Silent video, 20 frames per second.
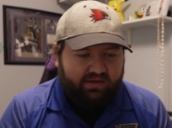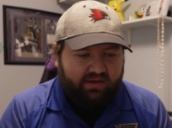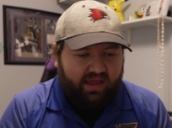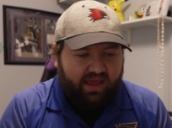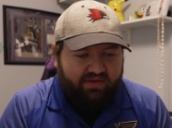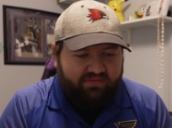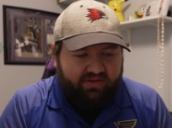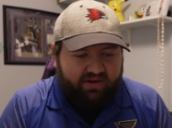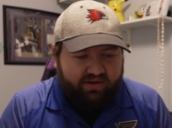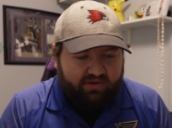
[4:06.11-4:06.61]

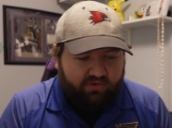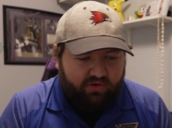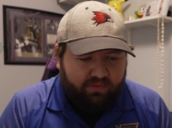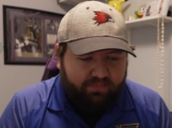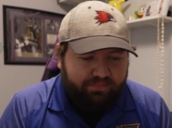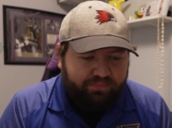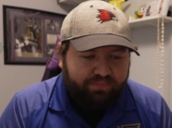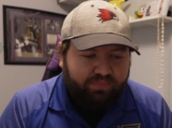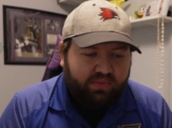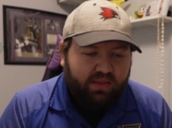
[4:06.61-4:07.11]
Evan
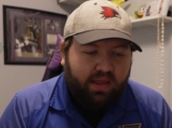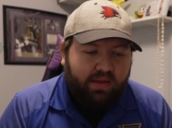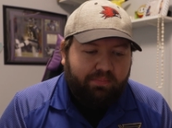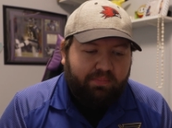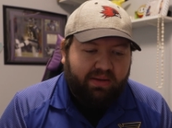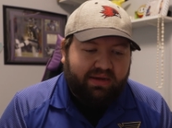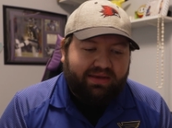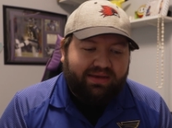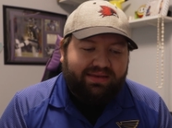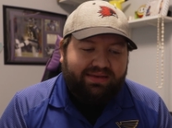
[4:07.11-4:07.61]
Ingram.
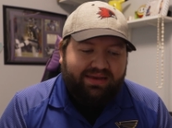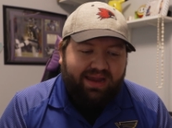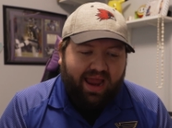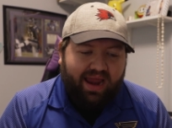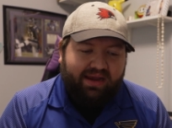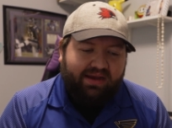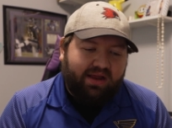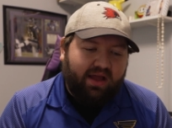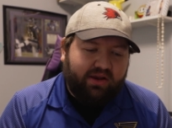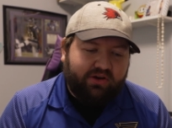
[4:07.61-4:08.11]
But
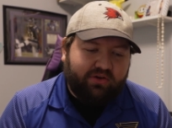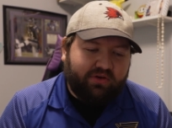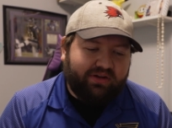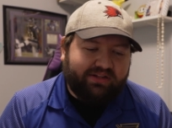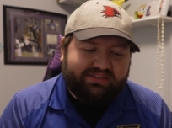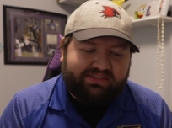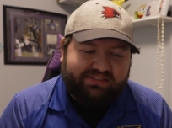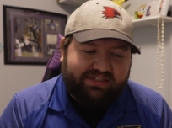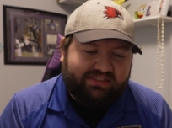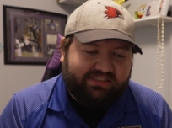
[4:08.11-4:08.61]

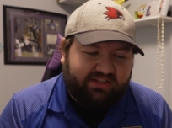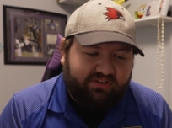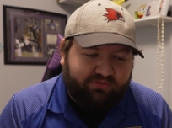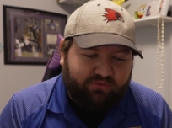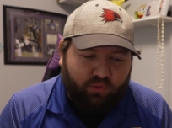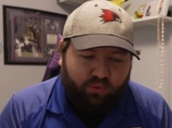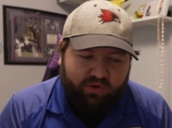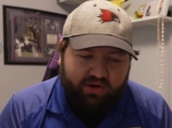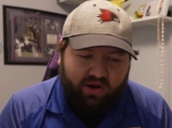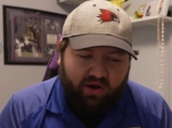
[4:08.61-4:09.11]

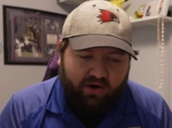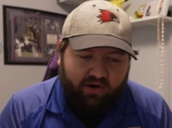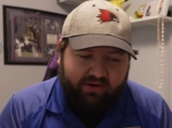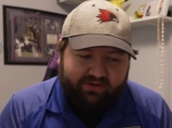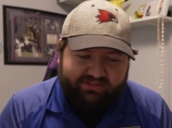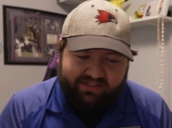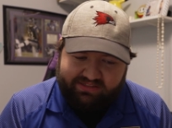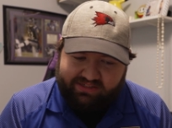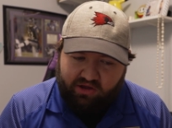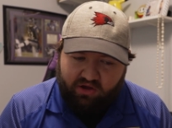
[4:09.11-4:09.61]
964
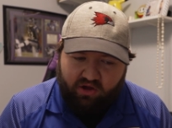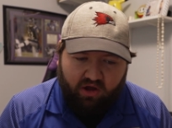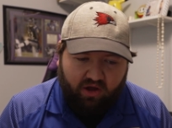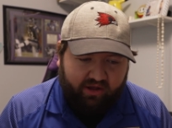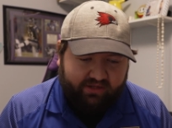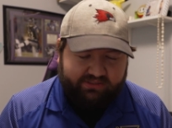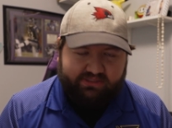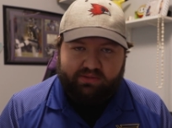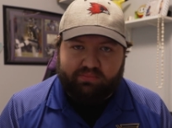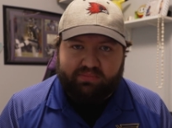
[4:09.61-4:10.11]
yards, that's
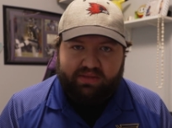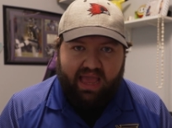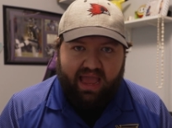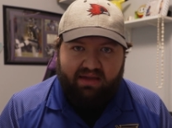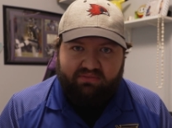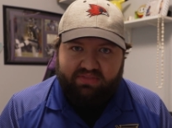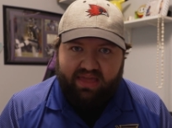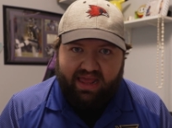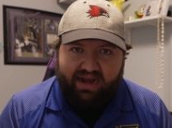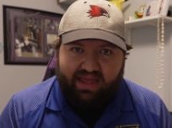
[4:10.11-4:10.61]
awesome to
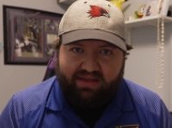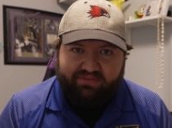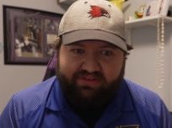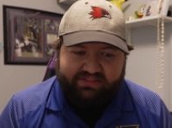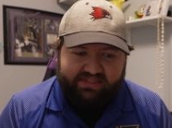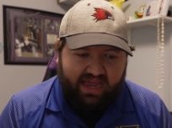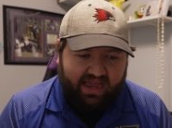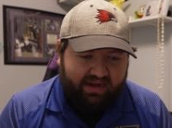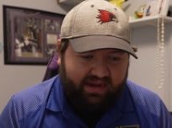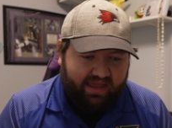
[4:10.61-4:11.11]
have that out of a
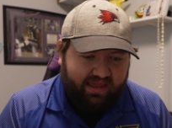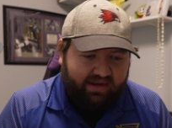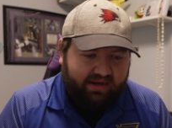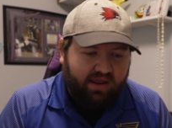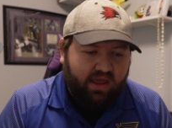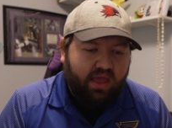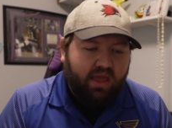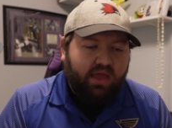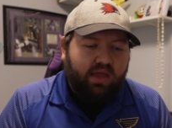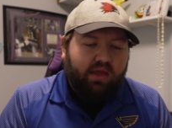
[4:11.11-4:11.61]
tight end.
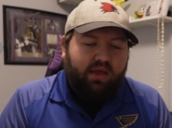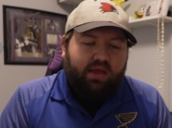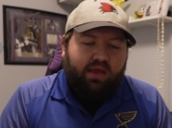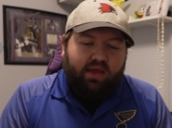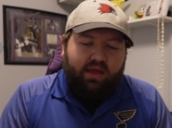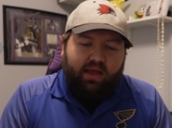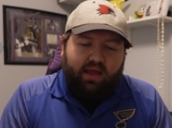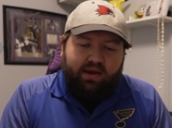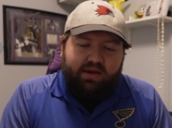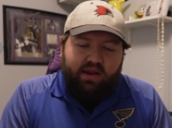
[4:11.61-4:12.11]

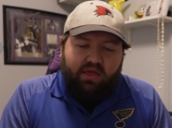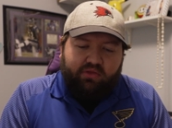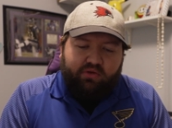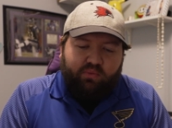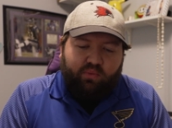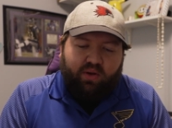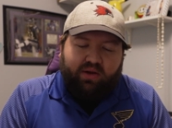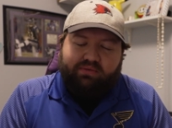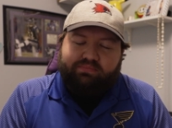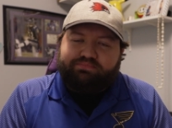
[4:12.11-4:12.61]
Another
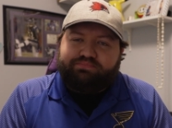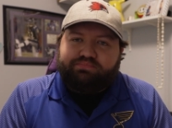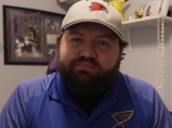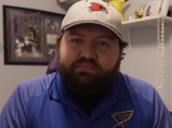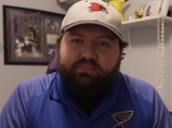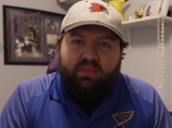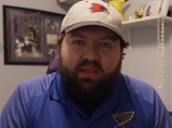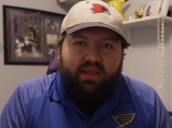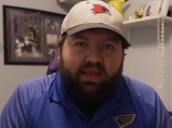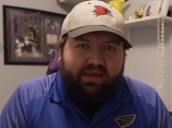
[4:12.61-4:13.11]
one,
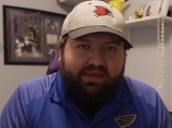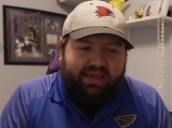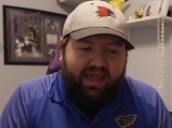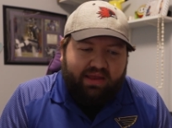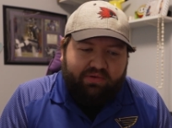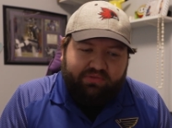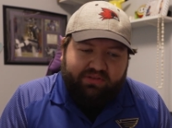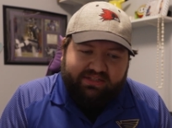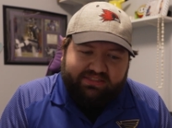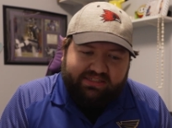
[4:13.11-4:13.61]

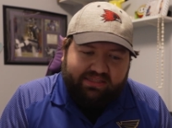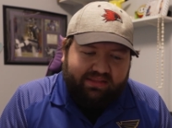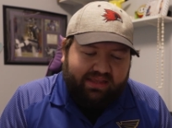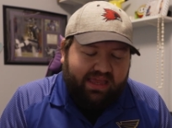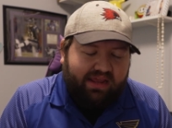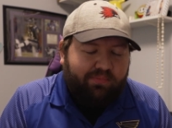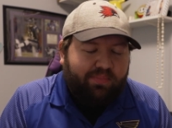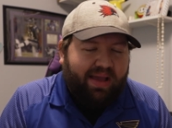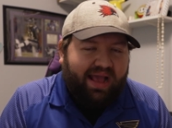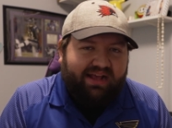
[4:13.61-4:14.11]
again, with these
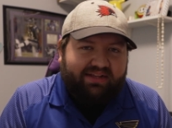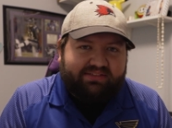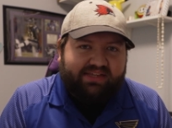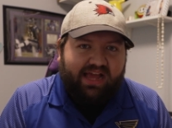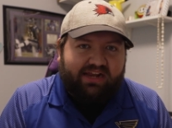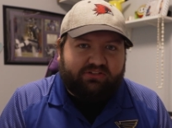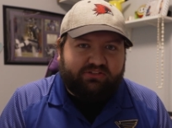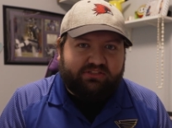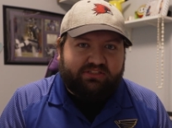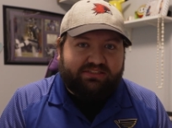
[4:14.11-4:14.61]
Atlanta pass
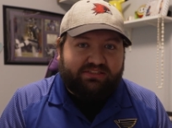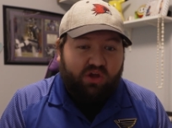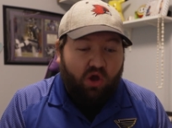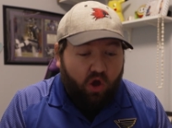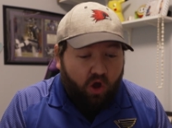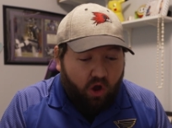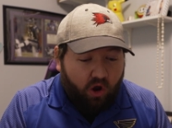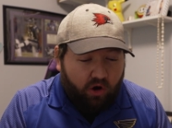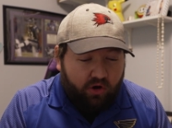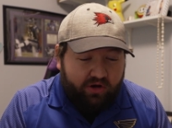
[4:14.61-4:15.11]
catchers, it's
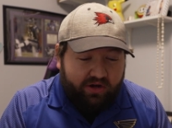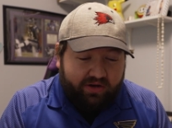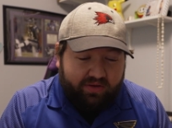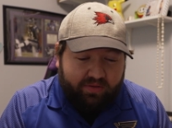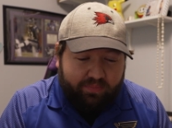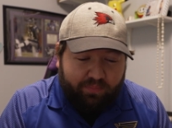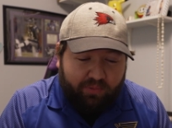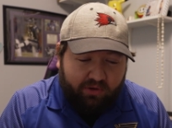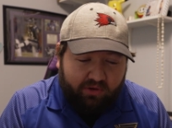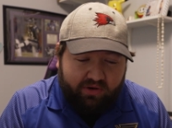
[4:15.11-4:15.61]
hard to
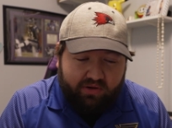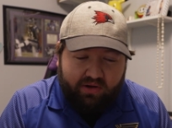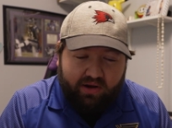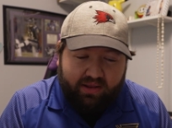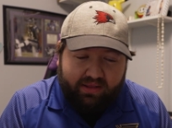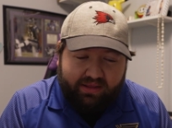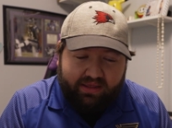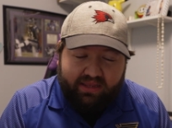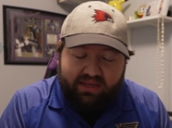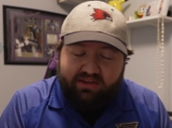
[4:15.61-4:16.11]
put
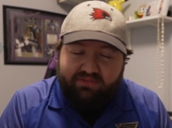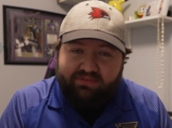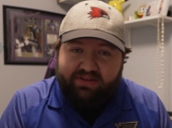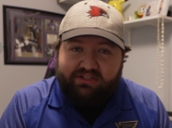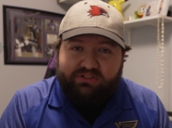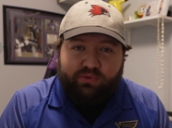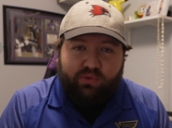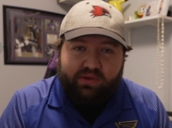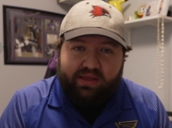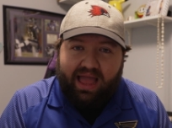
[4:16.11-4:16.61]

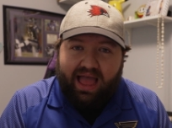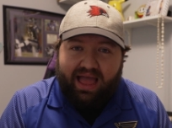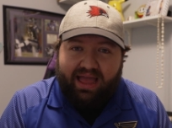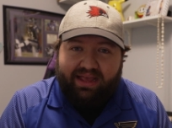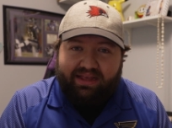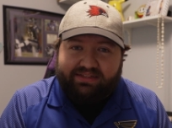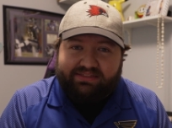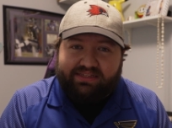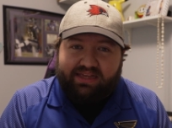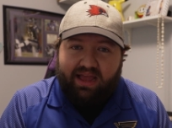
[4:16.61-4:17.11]
individual
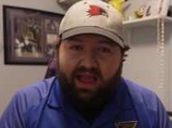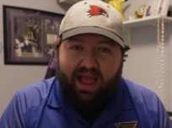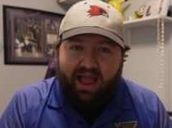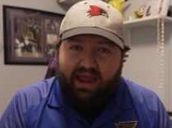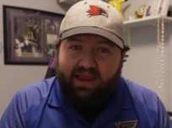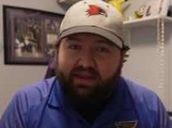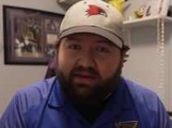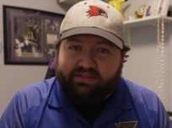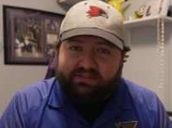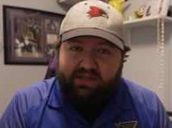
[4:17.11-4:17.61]
guys
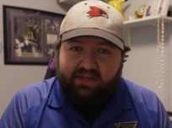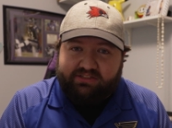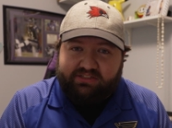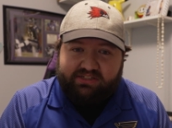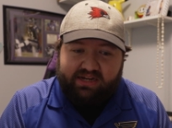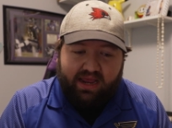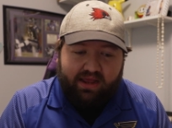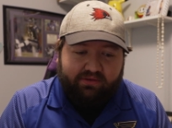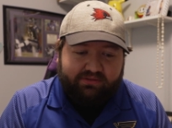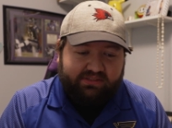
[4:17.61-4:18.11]
high in
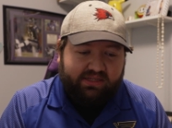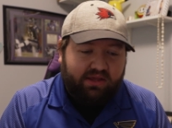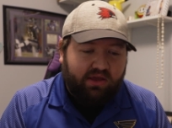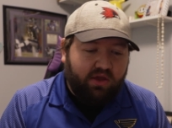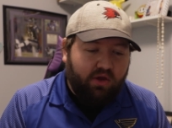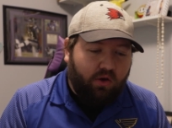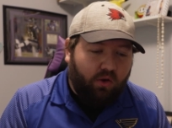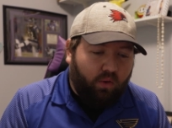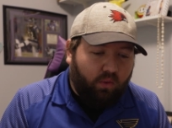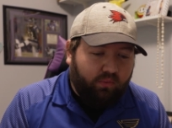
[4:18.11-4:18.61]
touchdowns.
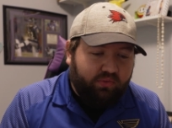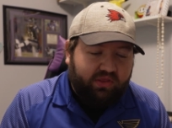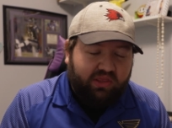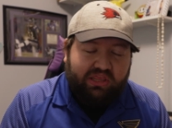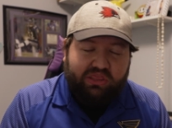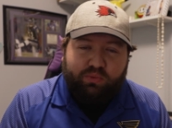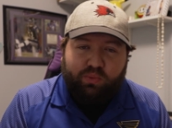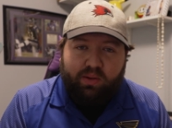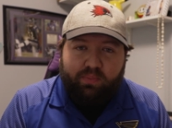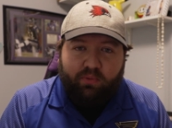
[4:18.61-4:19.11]
Only
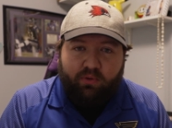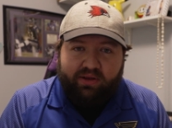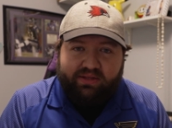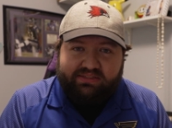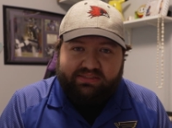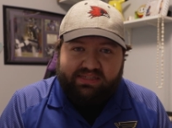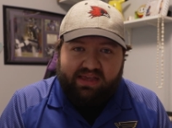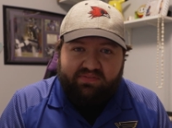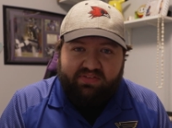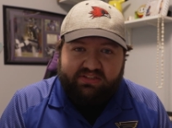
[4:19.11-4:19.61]

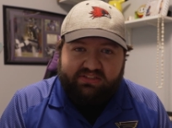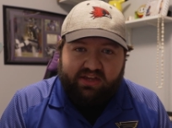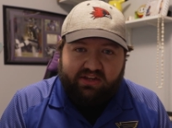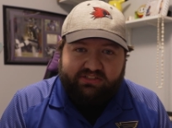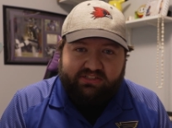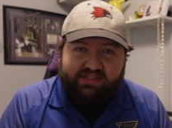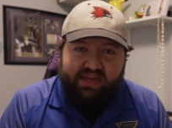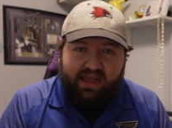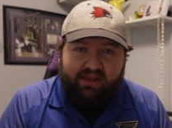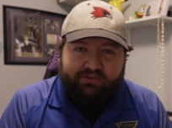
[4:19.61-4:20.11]
3.7
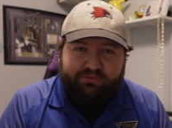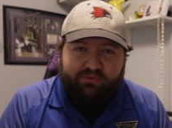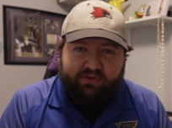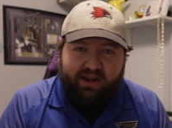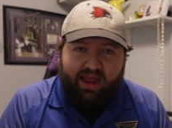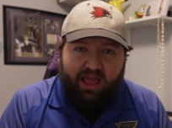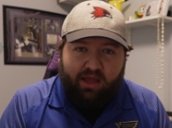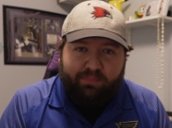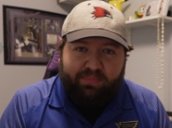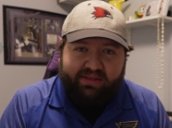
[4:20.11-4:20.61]
touchdowns for
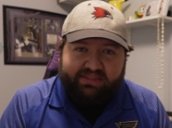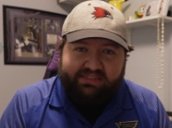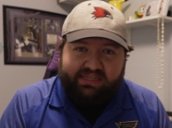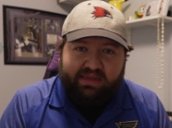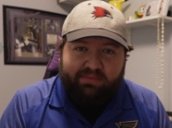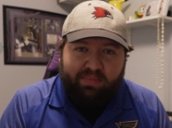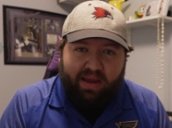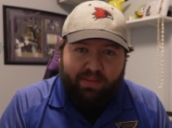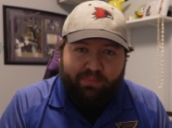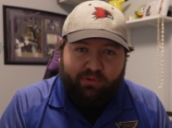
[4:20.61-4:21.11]
Kyle Pitts
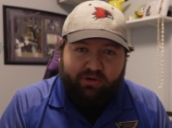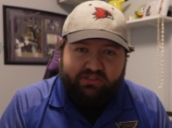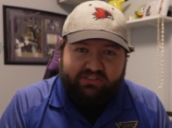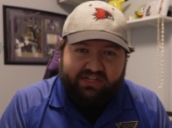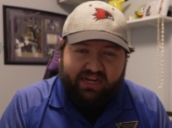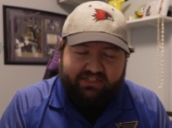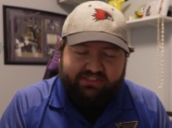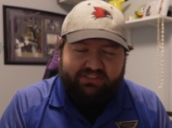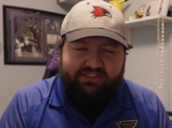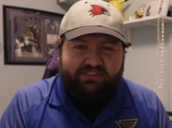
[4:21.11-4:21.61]
in my
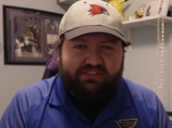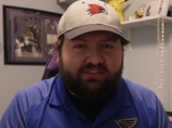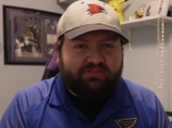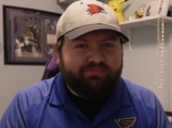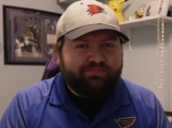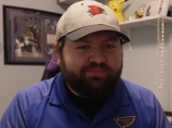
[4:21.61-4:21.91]
projections.